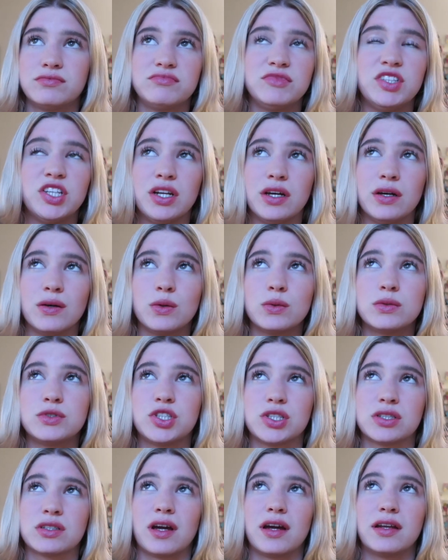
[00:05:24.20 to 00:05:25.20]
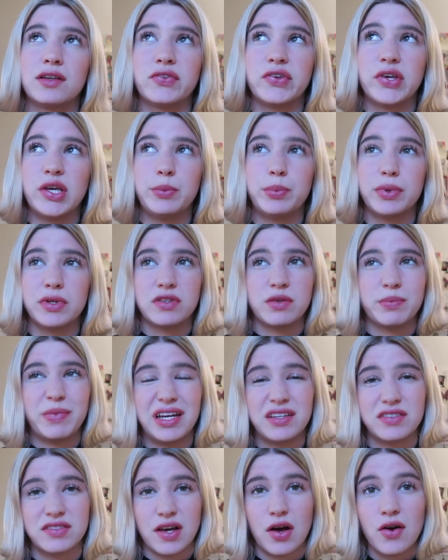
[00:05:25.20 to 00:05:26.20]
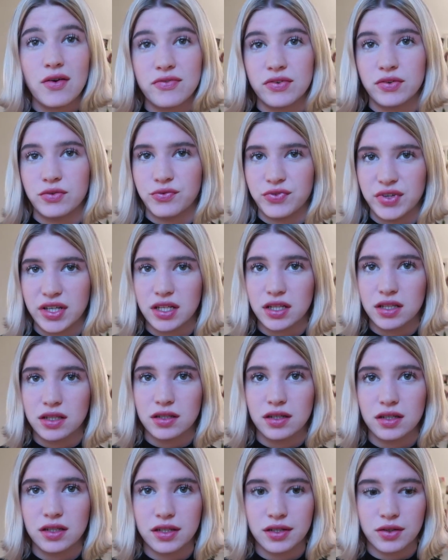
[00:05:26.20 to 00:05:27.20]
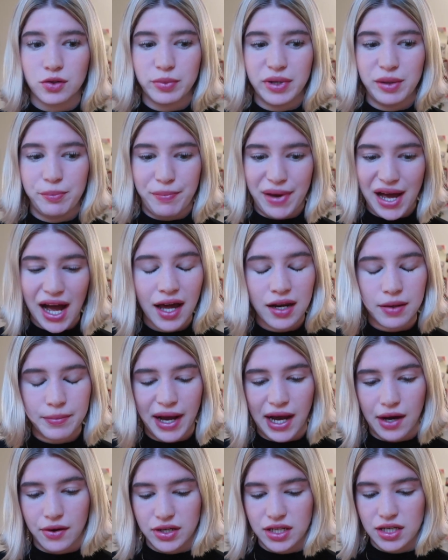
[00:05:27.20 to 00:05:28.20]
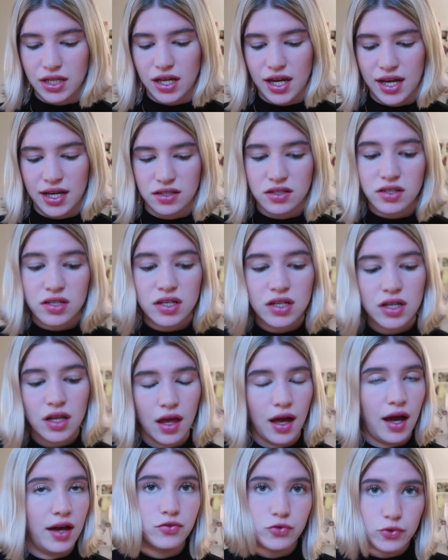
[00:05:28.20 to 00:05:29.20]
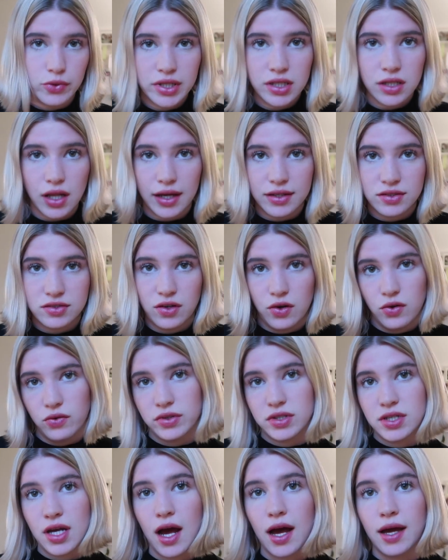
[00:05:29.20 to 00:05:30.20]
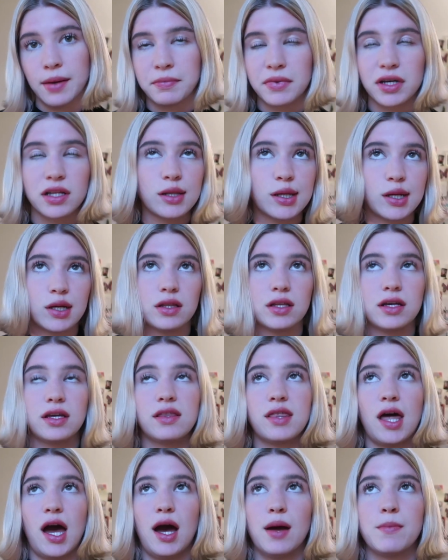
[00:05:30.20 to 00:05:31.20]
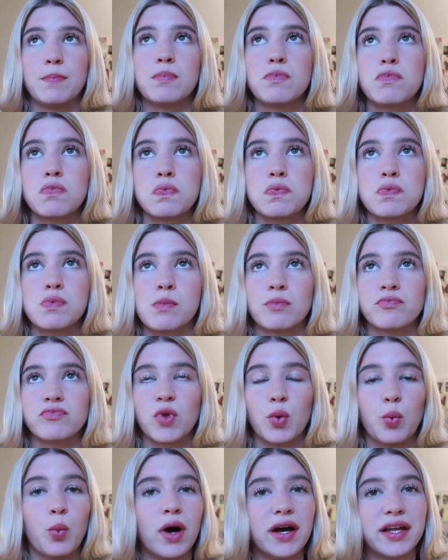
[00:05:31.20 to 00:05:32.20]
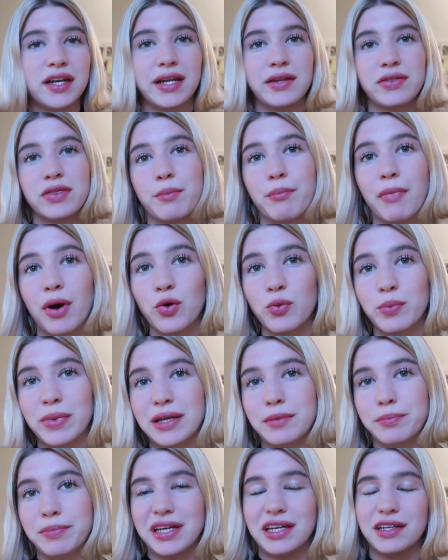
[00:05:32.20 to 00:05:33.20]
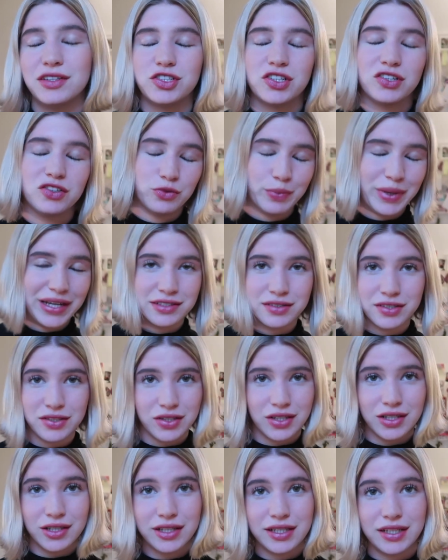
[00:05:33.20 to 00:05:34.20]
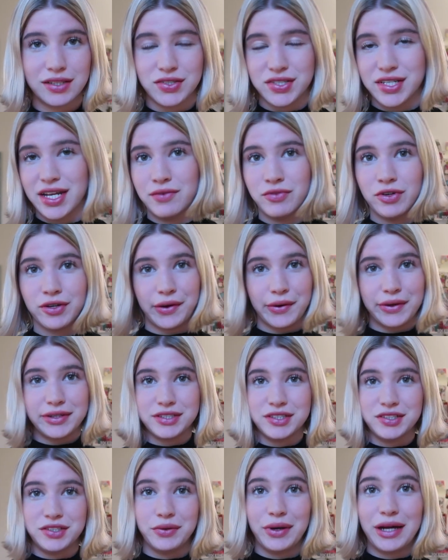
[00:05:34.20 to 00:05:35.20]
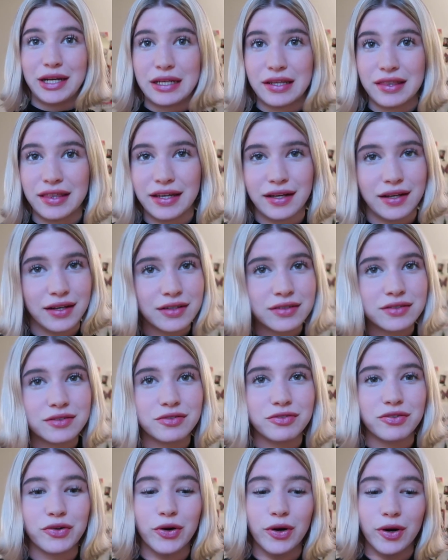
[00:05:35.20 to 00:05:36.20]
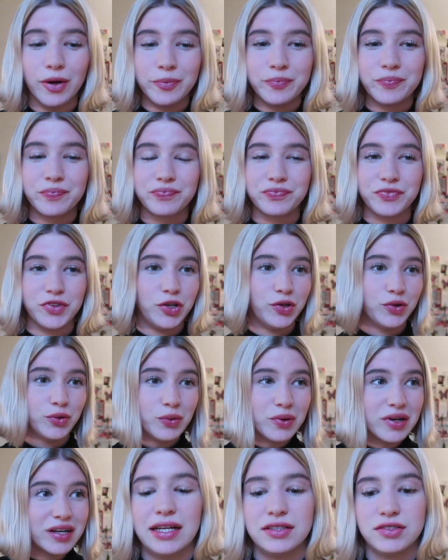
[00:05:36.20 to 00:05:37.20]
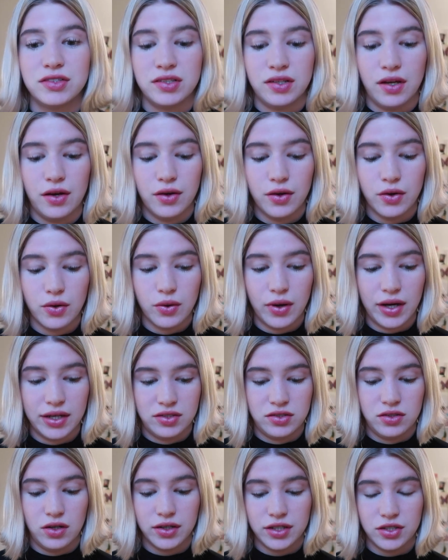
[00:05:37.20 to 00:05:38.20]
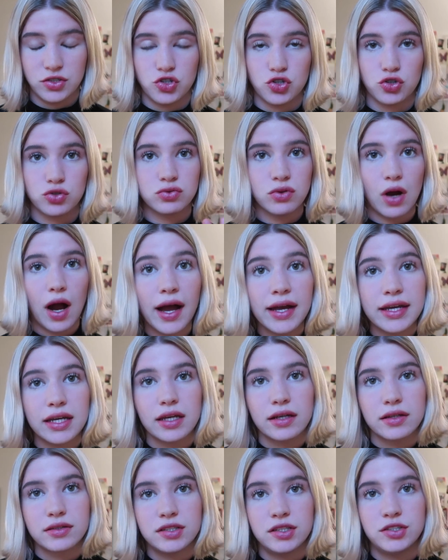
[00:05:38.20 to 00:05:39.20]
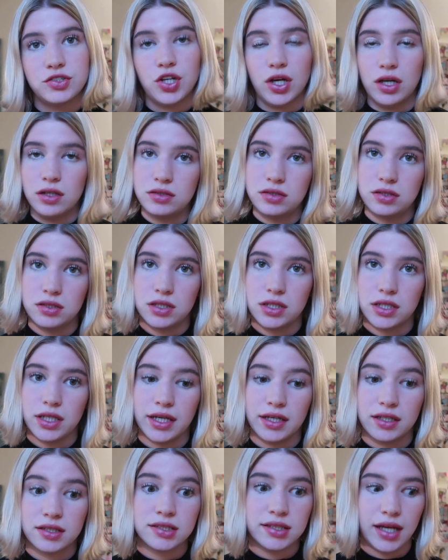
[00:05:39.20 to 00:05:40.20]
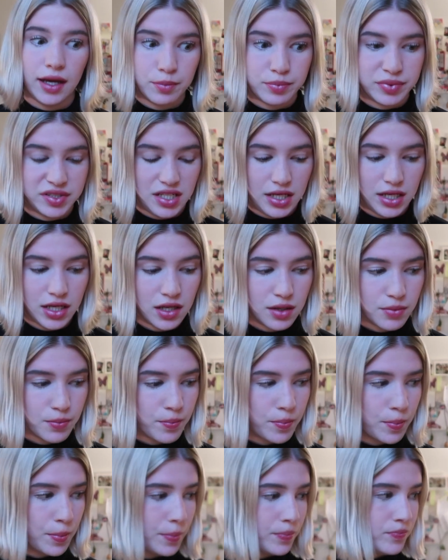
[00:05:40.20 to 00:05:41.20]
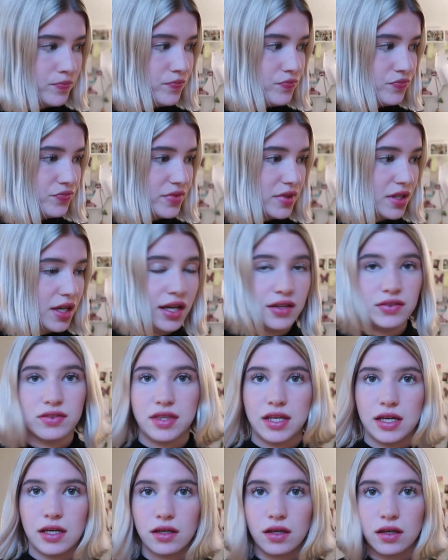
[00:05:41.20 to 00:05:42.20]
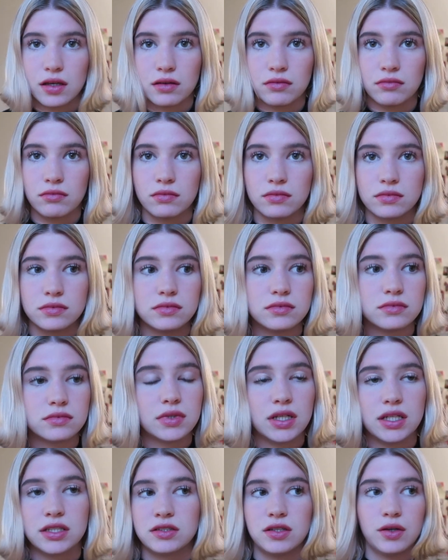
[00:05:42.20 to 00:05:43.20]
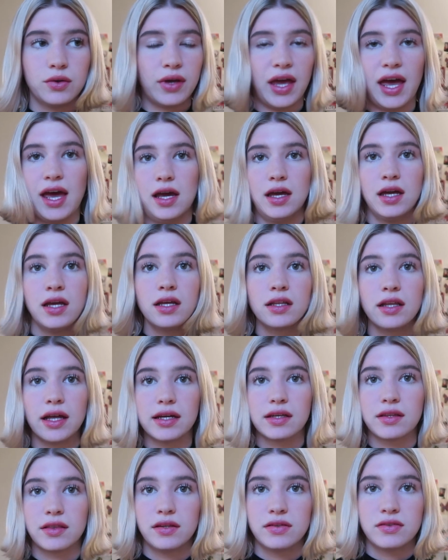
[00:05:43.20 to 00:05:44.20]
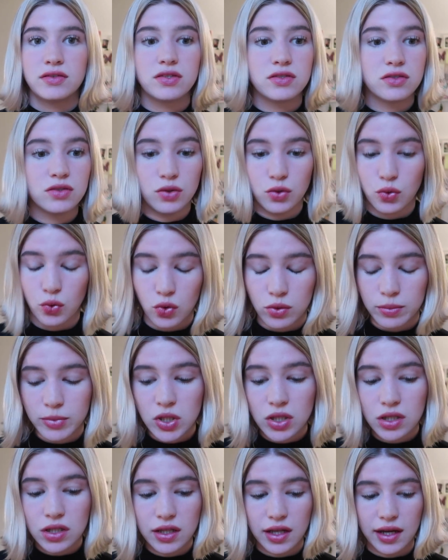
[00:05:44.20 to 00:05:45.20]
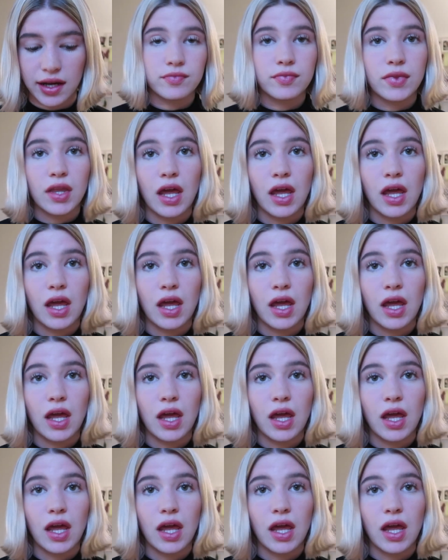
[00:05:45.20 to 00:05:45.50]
you know, just kind of keep it to myself and feel a little bit bad about it. And I've realized over time clearly that, one, in the moment, being judgmental is never going to do anything for you. And so I started trying to just accept it and think it's okay, like this is normal.